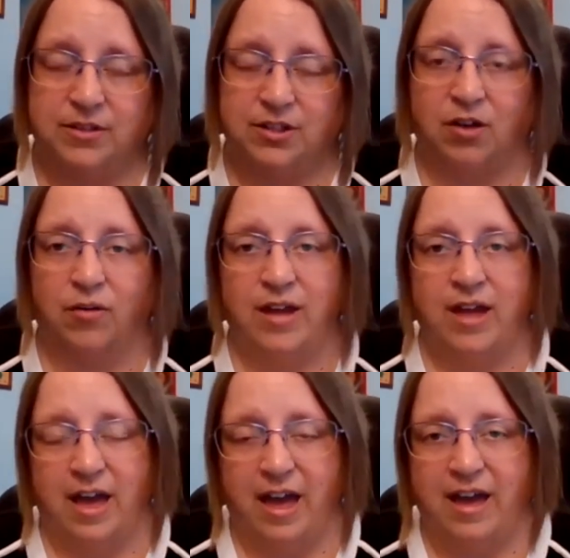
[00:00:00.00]
to go,
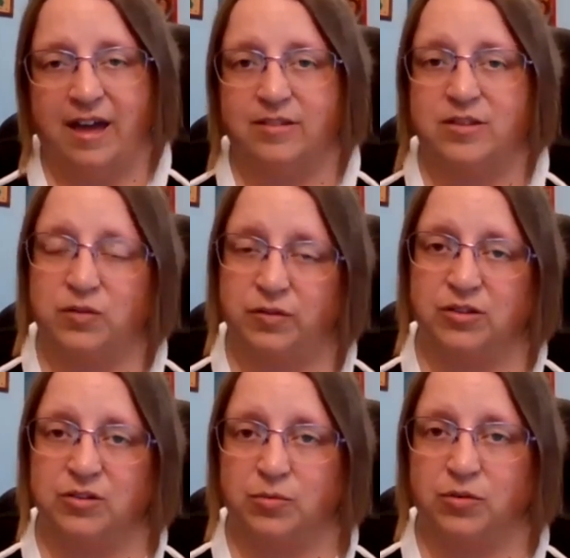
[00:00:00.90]
hey, this
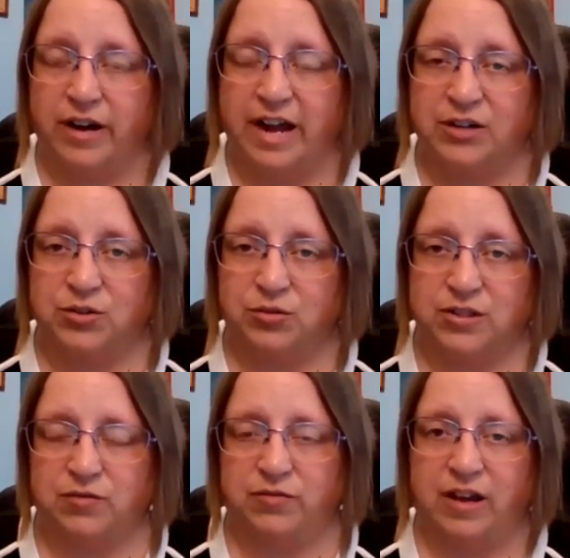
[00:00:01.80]
feels more natural.
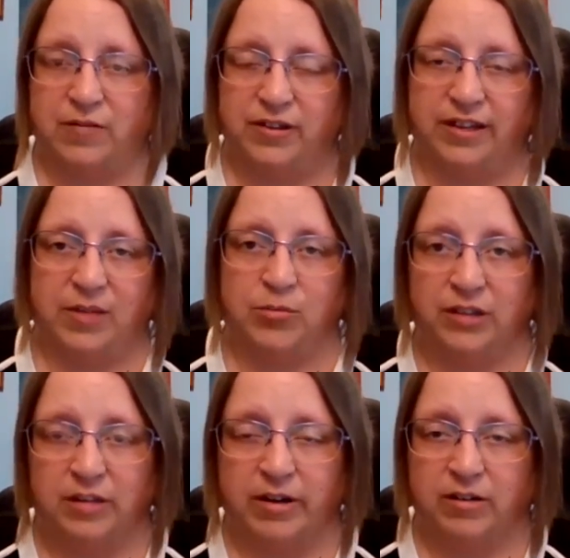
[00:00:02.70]
This I feel like I'm
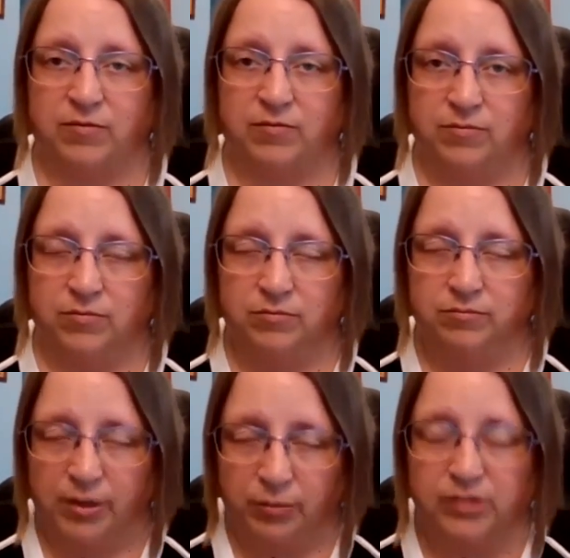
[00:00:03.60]
really in
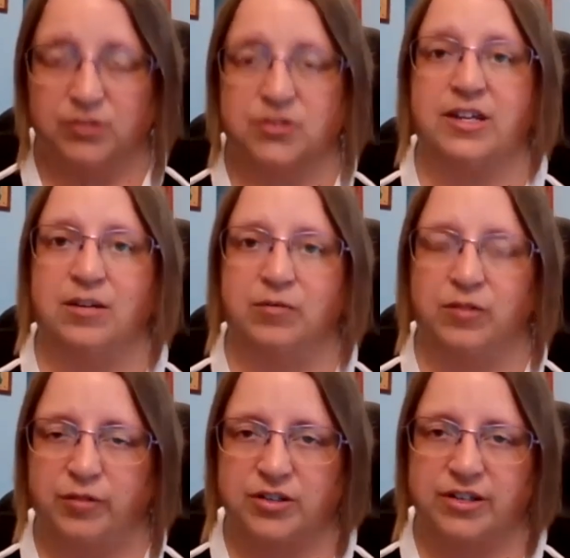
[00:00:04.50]
my real skin for
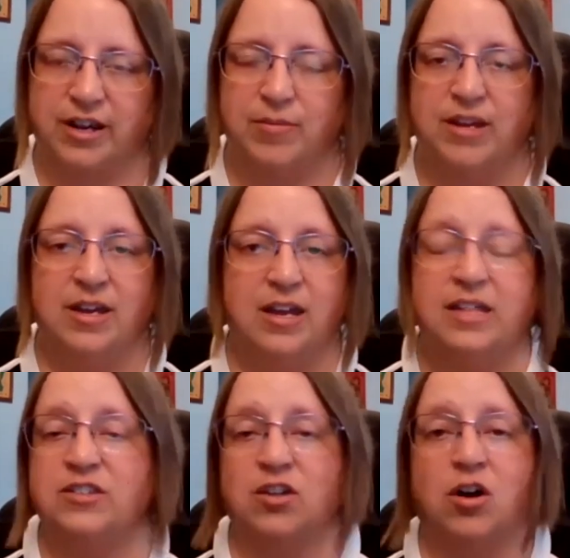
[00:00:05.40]
the first time,
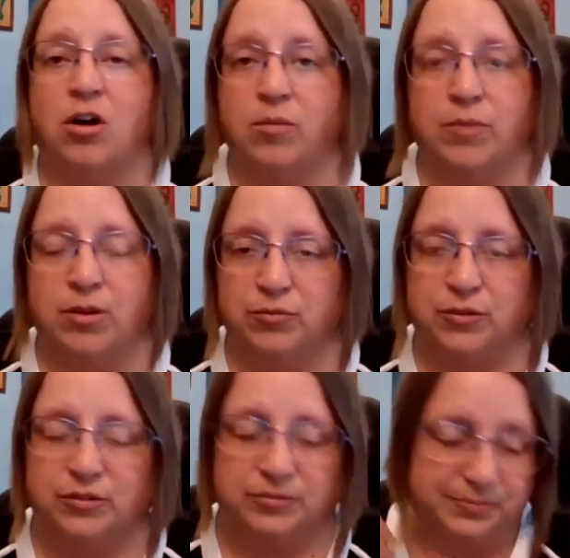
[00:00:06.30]
and that's all
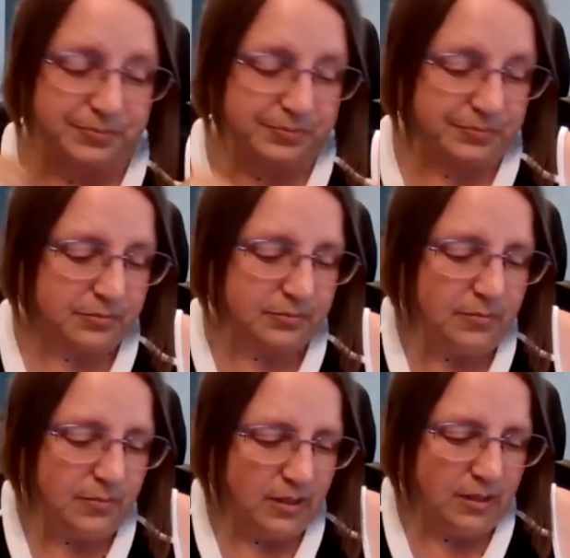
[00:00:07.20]
beautiful.
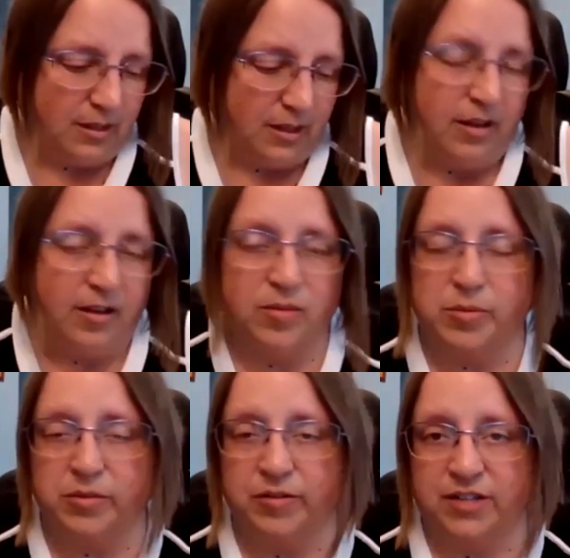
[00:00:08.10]
Other
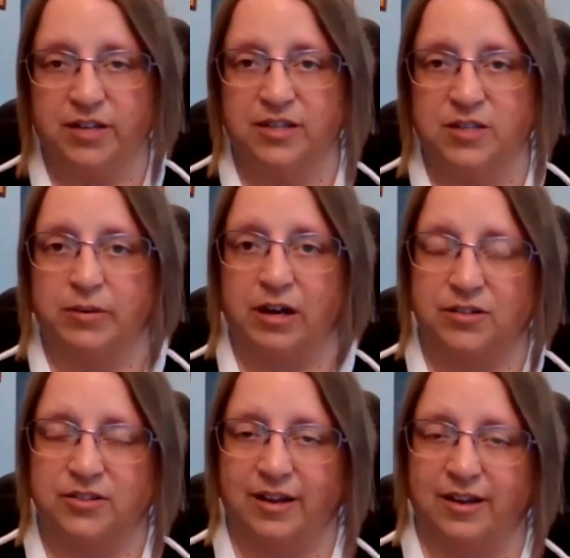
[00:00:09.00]
people have said this, but
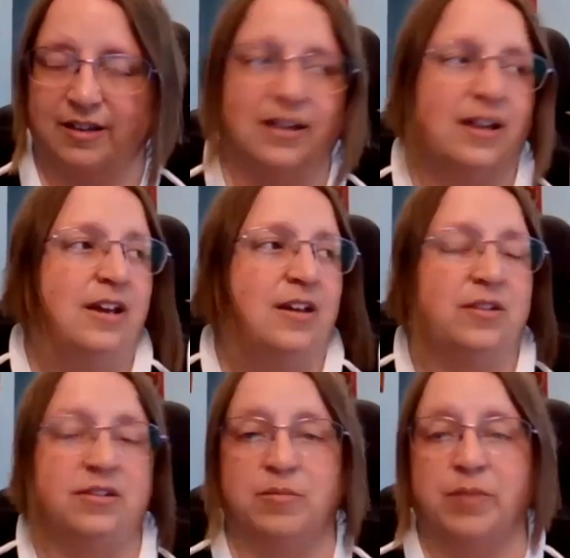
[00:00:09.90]
I'll say
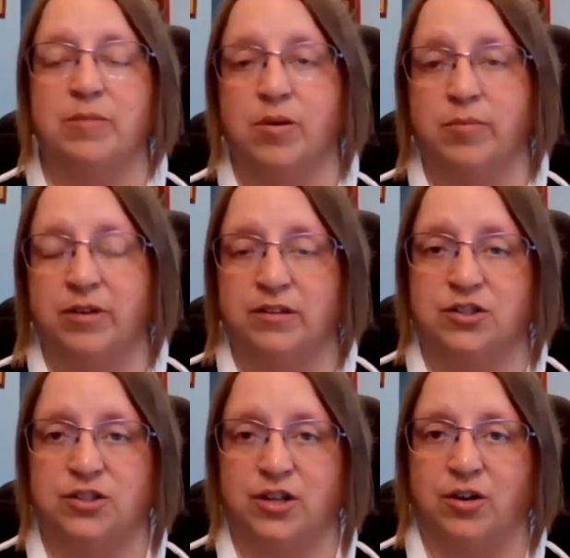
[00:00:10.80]
it. The big moment in
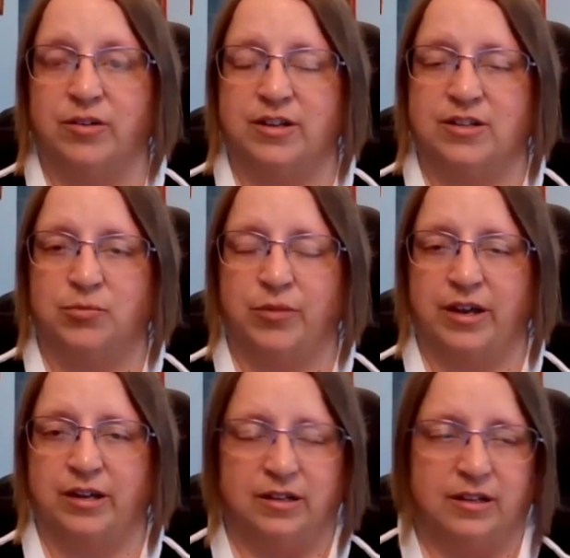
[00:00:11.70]
this show is
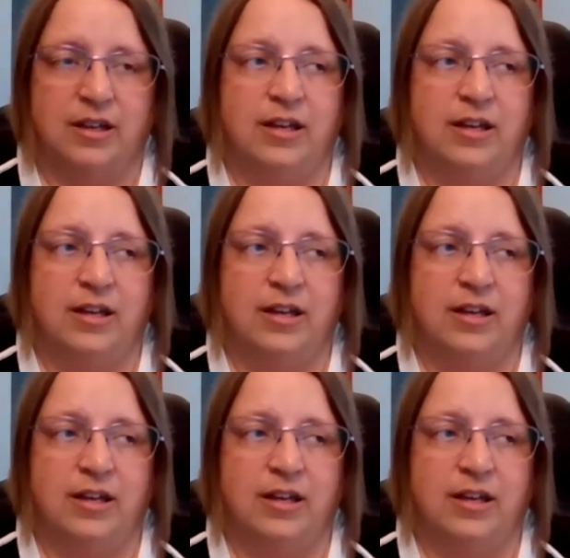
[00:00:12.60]
when